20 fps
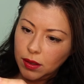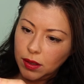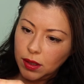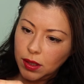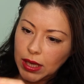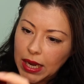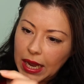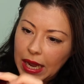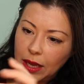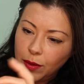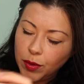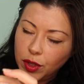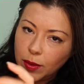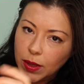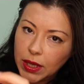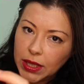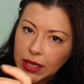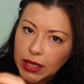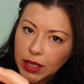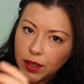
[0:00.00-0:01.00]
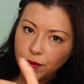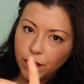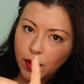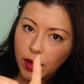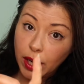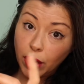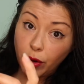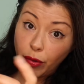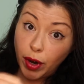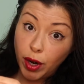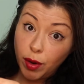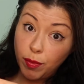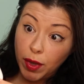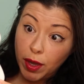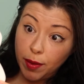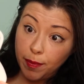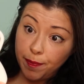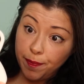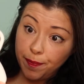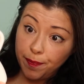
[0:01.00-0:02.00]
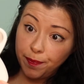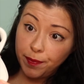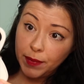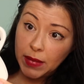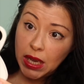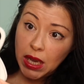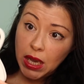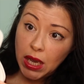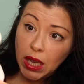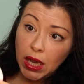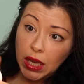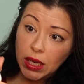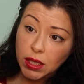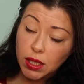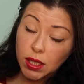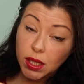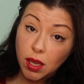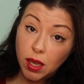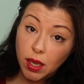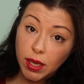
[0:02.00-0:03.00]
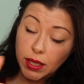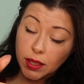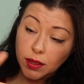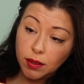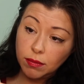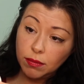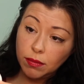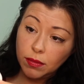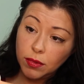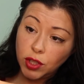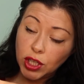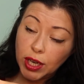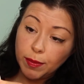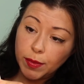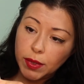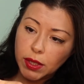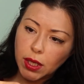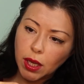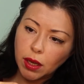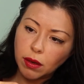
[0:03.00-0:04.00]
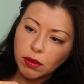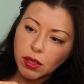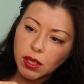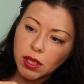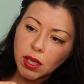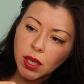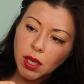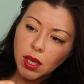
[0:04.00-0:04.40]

and it helps you identify chromium inside gemstones,